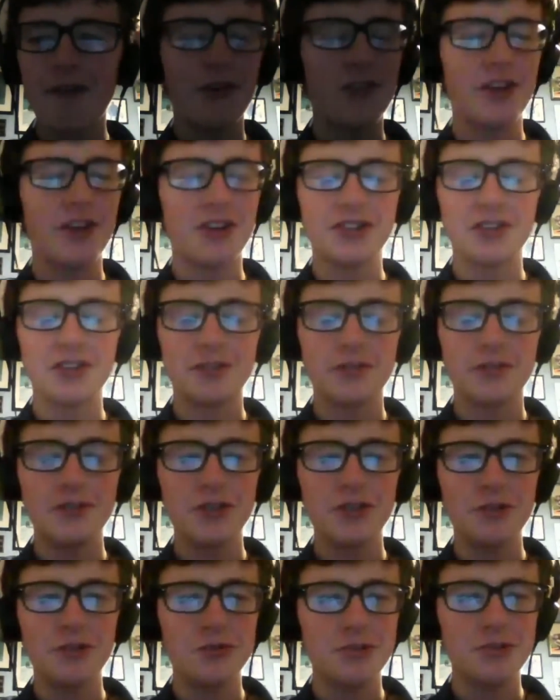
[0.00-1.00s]
everything is
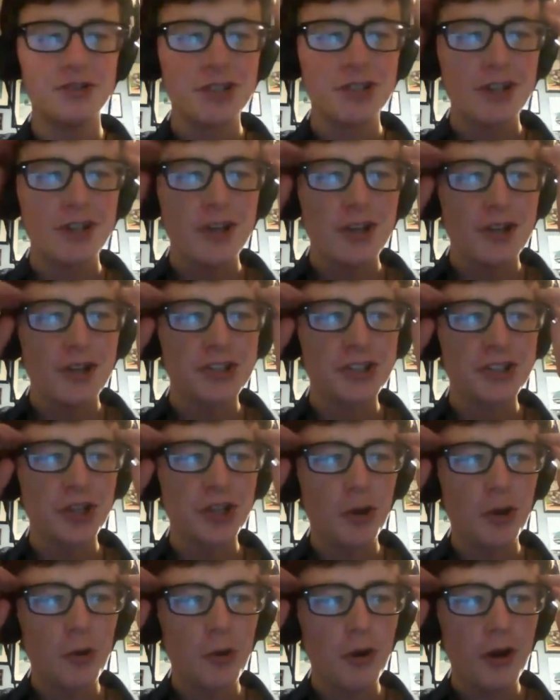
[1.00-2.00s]
confused.
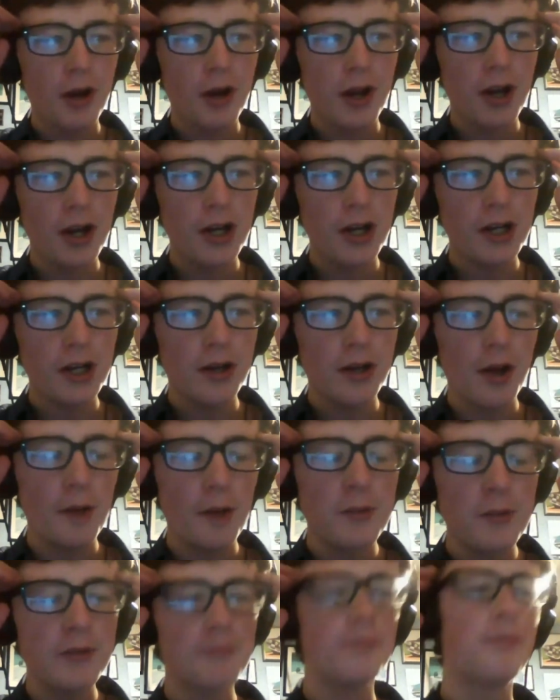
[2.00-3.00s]
So, I
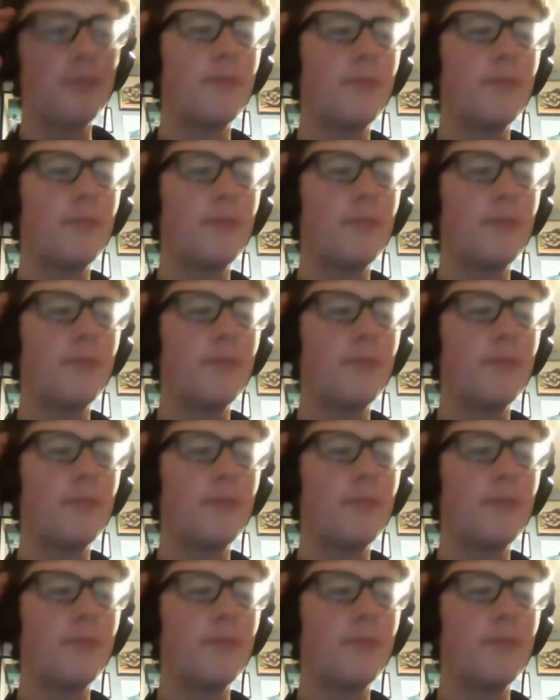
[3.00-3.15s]
mean...